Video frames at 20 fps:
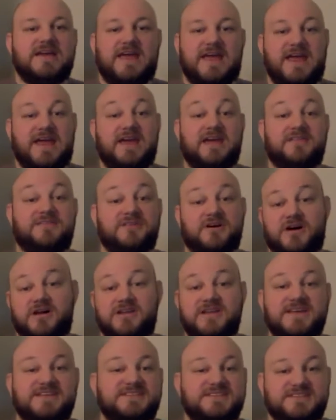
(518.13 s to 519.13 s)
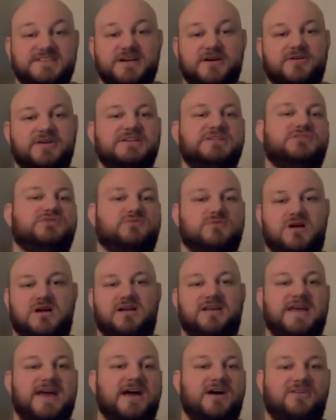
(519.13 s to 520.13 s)
and the unnecessary
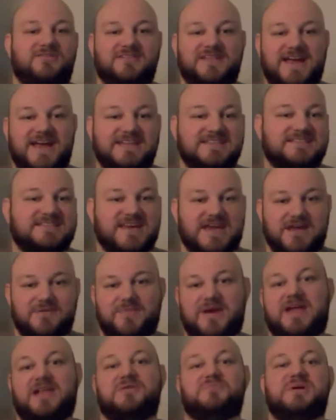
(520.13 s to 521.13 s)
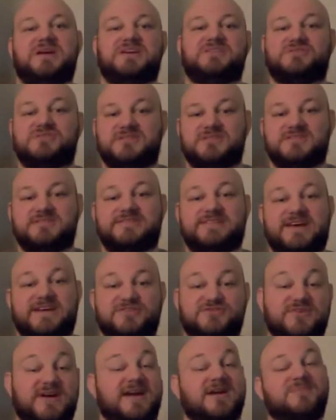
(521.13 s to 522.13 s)
drawn-out landscape animations
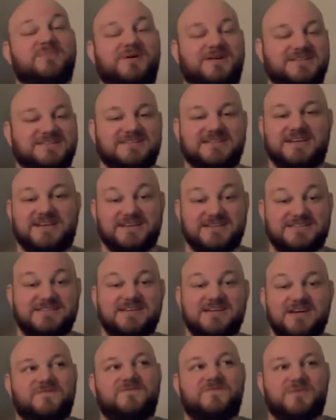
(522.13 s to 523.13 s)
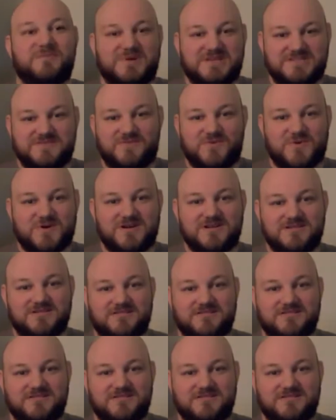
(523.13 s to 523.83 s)
that Dragon Ball Z is infamous for.